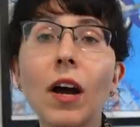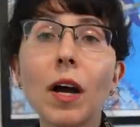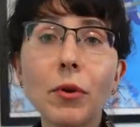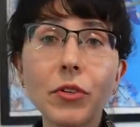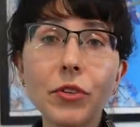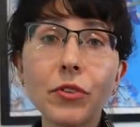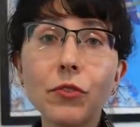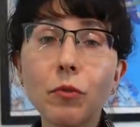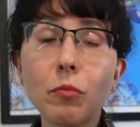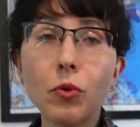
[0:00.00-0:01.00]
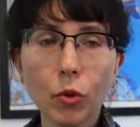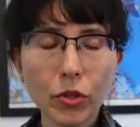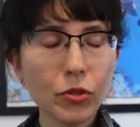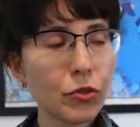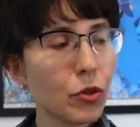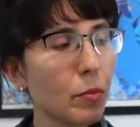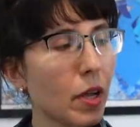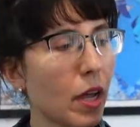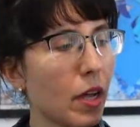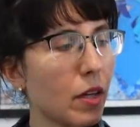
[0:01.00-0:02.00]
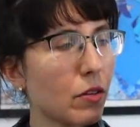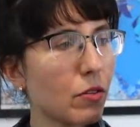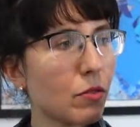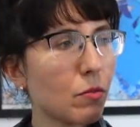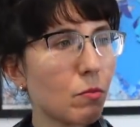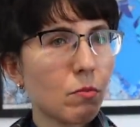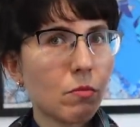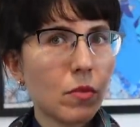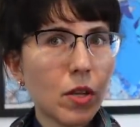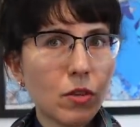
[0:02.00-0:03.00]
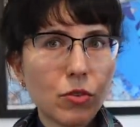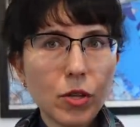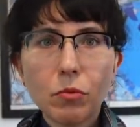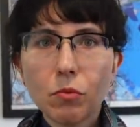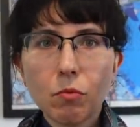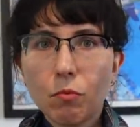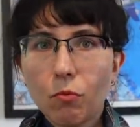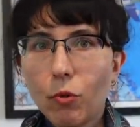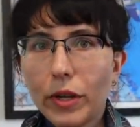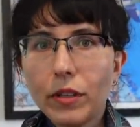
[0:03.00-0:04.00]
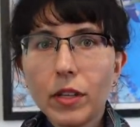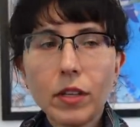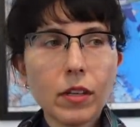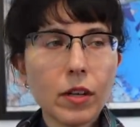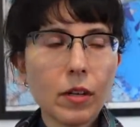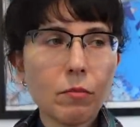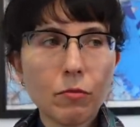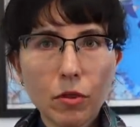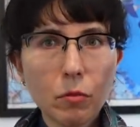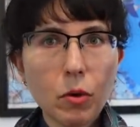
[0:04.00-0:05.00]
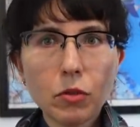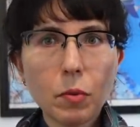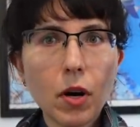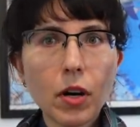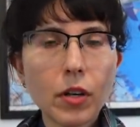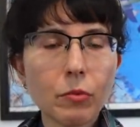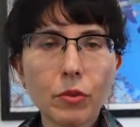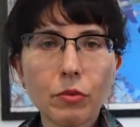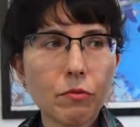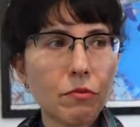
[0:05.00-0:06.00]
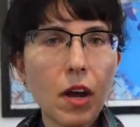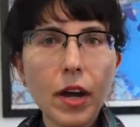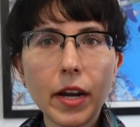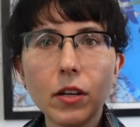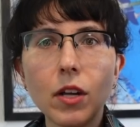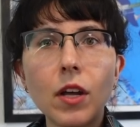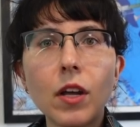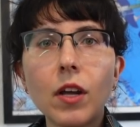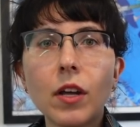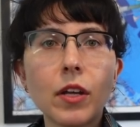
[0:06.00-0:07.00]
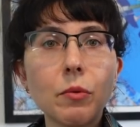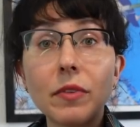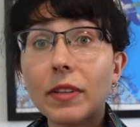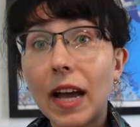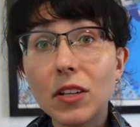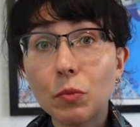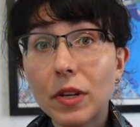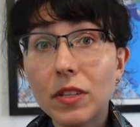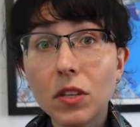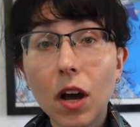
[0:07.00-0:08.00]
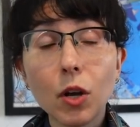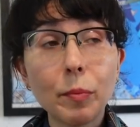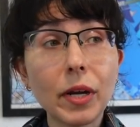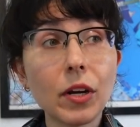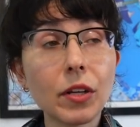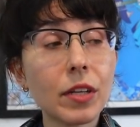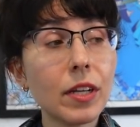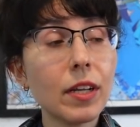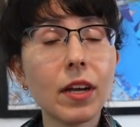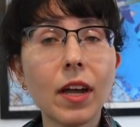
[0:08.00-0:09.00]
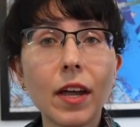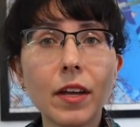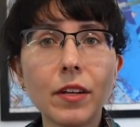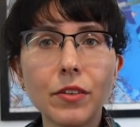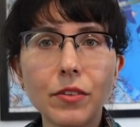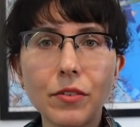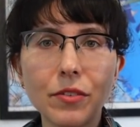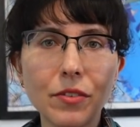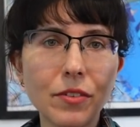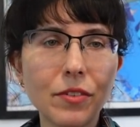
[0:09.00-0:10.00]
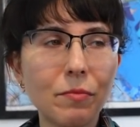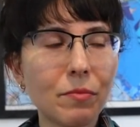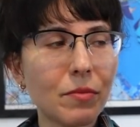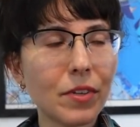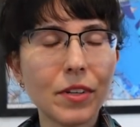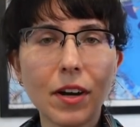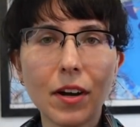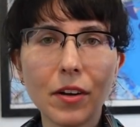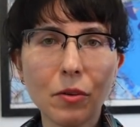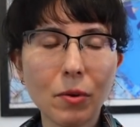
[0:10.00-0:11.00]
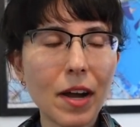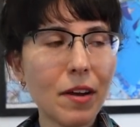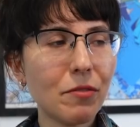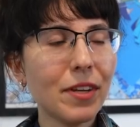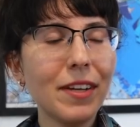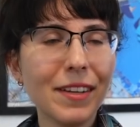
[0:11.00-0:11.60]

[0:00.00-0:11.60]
I purchased this from Nordstrom, and it shipped quickly uh, for the most part. It was fine. It was the last one in stock, apparently, and got, arrived